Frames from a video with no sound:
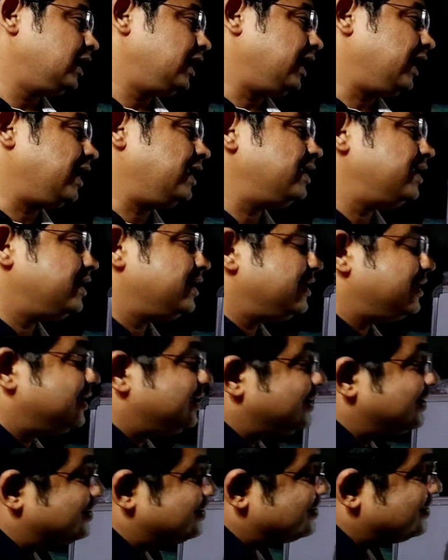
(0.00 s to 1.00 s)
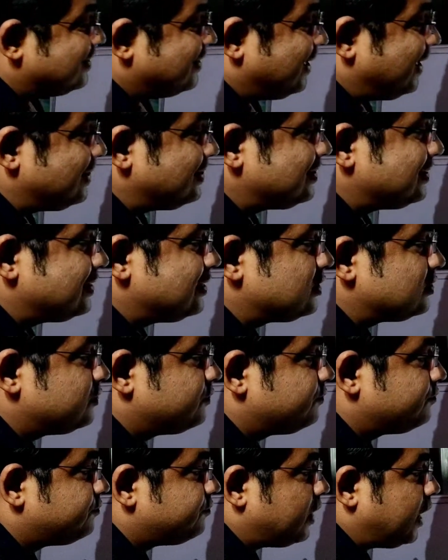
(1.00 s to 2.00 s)
and its length is
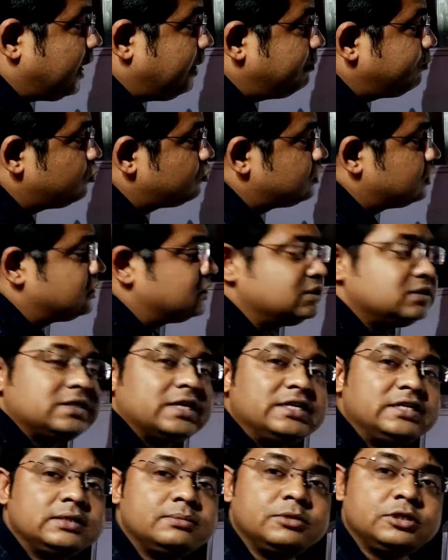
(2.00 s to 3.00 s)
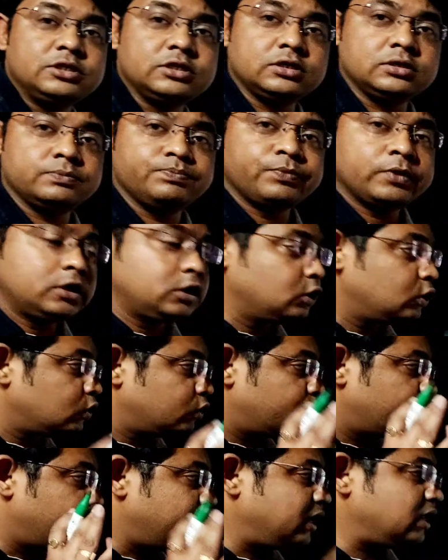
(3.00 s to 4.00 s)
5 to 13 centimeter.
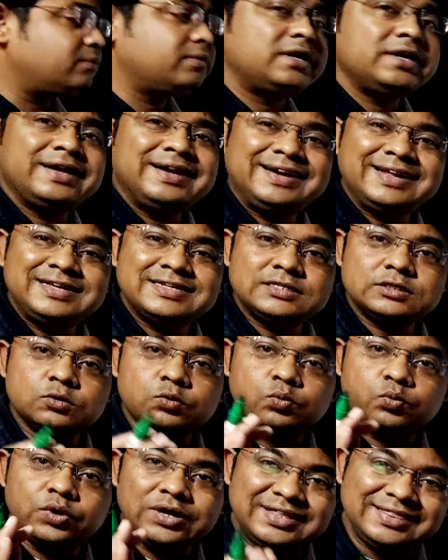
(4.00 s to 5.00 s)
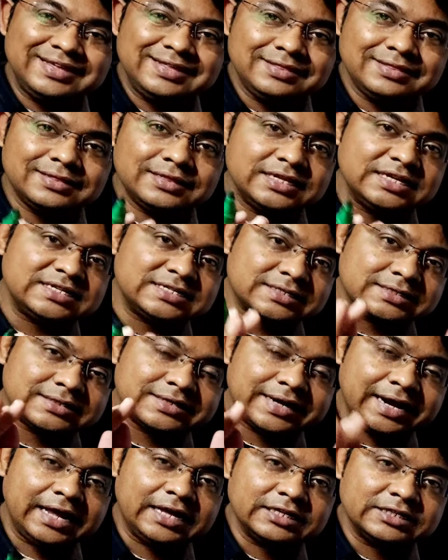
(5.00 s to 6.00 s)
Whenever it is within this
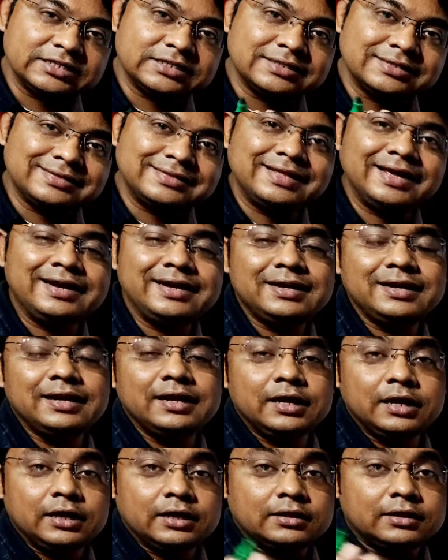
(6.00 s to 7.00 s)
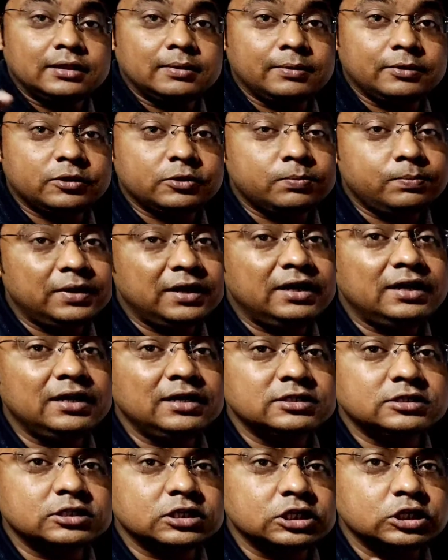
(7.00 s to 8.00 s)
range, then the spleen
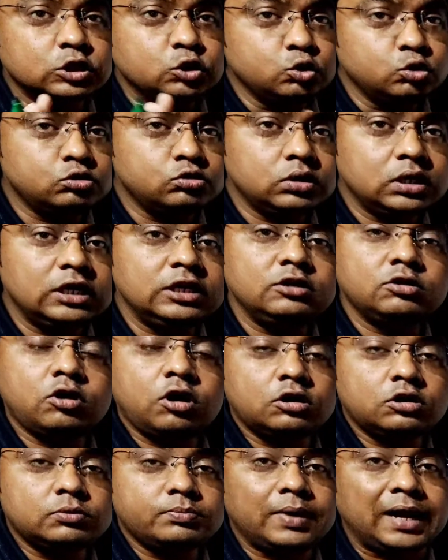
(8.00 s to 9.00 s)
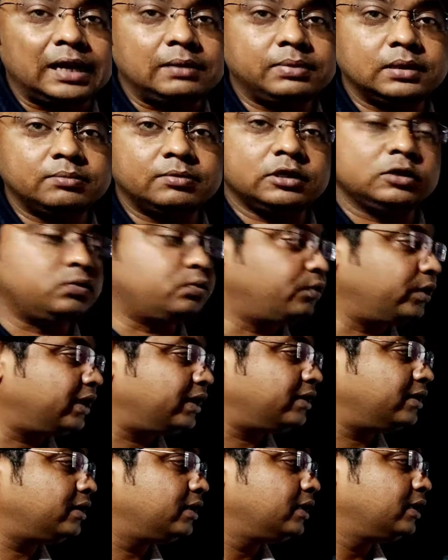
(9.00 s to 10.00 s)
is usually not palpable.
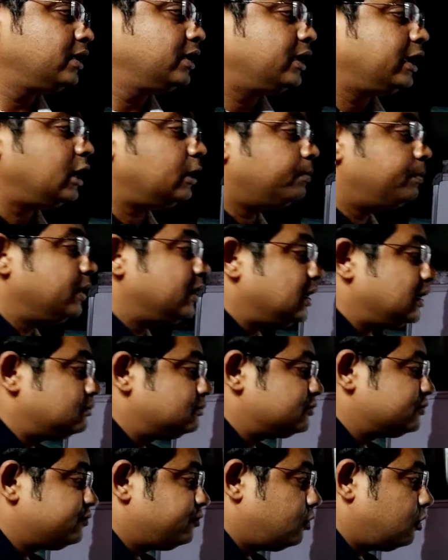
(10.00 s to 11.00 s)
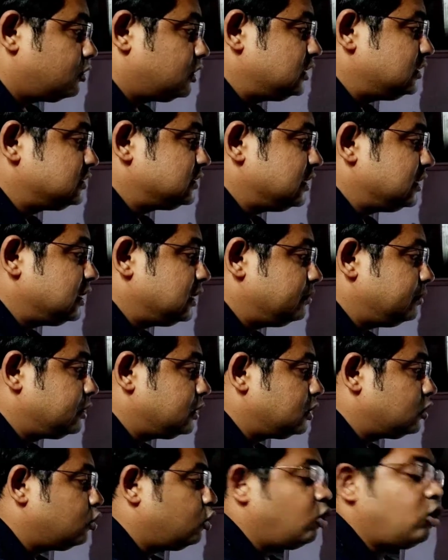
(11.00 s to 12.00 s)
When it becomes 14
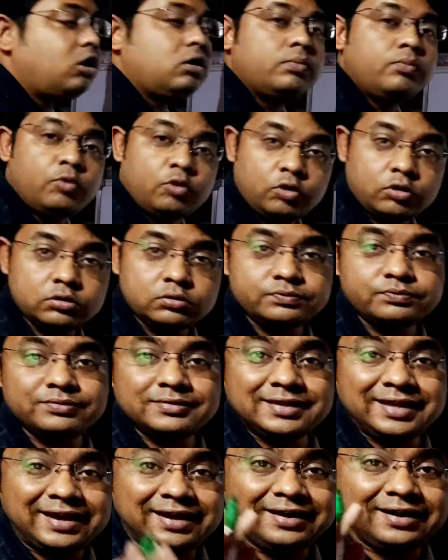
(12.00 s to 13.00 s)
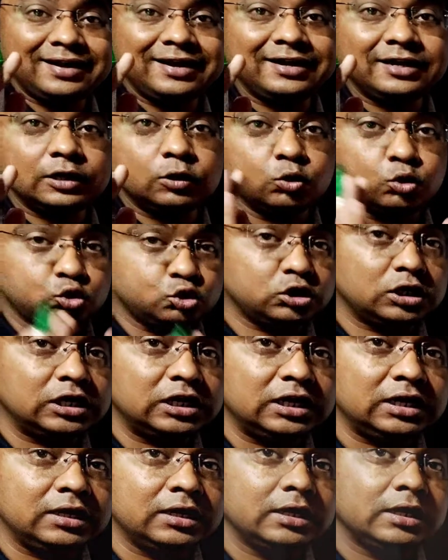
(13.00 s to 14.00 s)
centimeter or more, then it
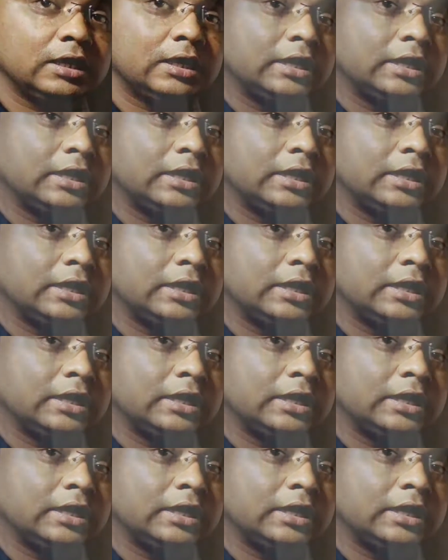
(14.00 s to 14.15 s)
usually